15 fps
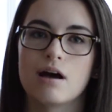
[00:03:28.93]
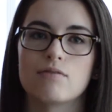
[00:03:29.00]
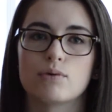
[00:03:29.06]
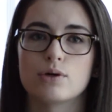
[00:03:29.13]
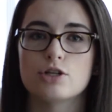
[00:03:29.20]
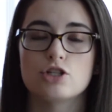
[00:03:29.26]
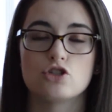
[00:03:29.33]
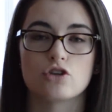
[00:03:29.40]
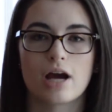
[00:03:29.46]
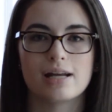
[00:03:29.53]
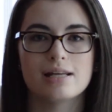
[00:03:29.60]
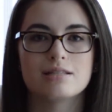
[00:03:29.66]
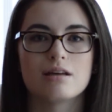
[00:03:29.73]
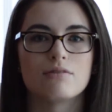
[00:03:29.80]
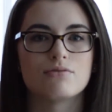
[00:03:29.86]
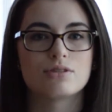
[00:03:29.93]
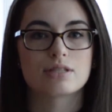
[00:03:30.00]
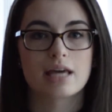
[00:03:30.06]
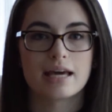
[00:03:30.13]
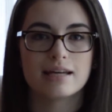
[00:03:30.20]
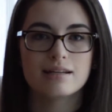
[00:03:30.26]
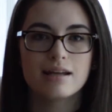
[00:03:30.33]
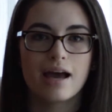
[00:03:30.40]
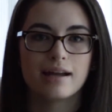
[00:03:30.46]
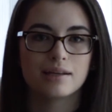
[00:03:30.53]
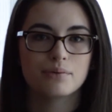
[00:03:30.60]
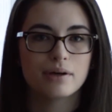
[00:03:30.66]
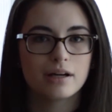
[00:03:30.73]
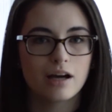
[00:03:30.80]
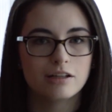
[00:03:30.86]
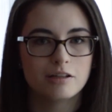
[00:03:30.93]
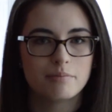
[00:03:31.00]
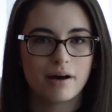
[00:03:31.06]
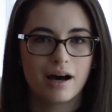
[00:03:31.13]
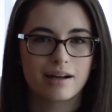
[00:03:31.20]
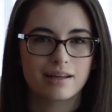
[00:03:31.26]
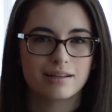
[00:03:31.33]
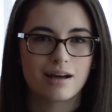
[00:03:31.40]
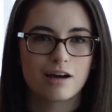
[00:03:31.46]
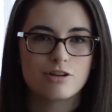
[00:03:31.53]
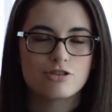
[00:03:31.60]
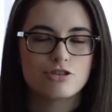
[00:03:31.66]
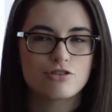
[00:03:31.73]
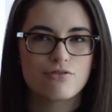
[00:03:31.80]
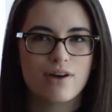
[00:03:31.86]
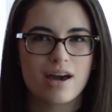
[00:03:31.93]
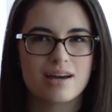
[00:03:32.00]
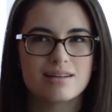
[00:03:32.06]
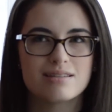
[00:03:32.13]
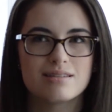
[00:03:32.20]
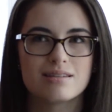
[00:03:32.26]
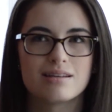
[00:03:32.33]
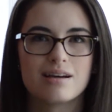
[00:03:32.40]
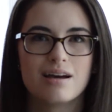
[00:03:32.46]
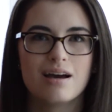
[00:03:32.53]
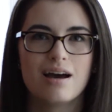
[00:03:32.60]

of course, dryness of skin anywhere on your body, not just your face.